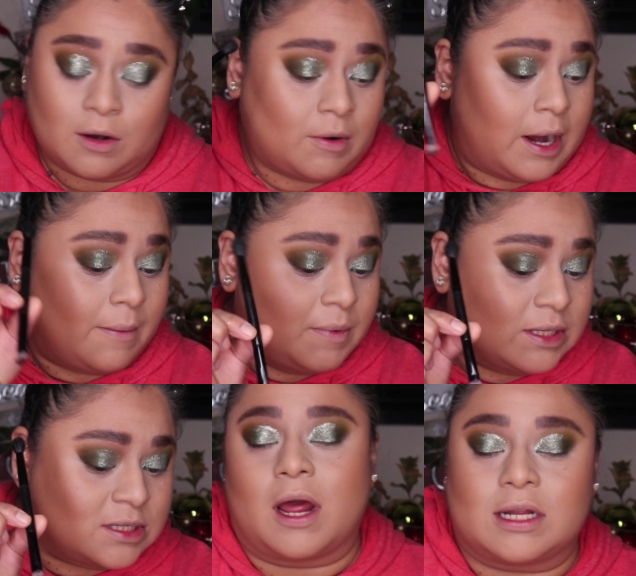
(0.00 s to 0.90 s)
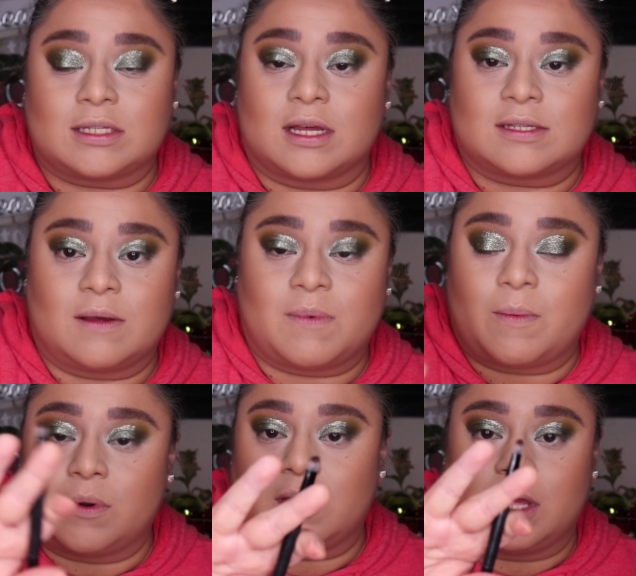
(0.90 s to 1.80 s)
grab this Anastasia
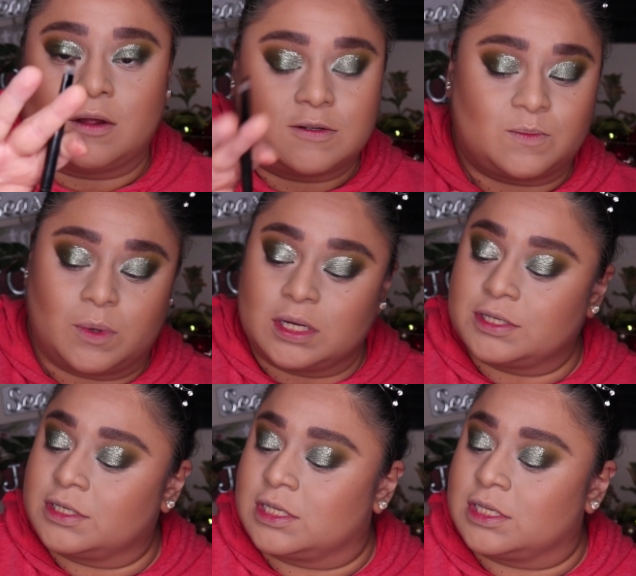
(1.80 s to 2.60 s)
Beverly Hills brush.